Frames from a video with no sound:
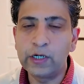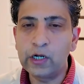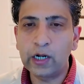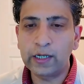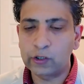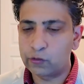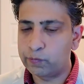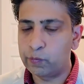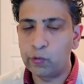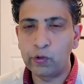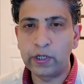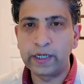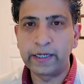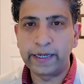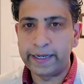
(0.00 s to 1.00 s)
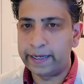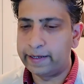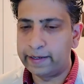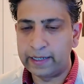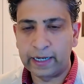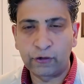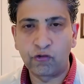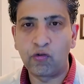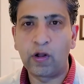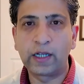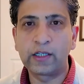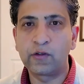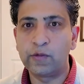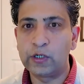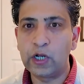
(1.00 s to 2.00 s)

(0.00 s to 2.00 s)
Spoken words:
We're not exporting electronics.